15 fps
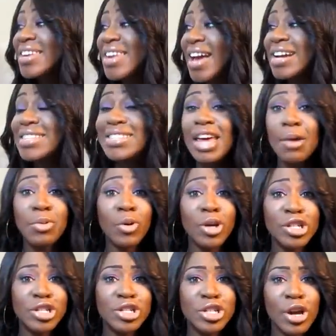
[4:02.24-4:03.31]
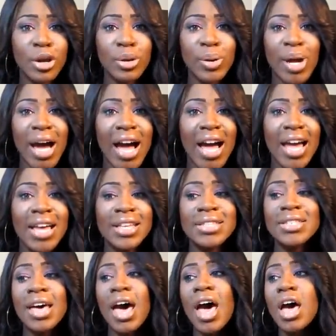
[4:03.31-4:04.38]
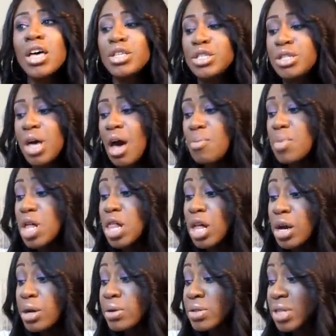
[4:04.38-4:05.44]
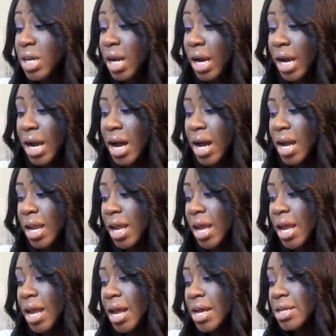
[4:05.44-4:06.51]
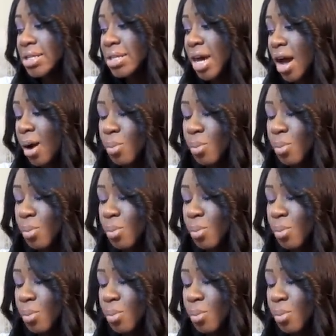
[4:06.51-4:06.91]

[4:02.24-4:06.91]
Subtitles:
Next, I'm going to show you guys some clothes that I got, and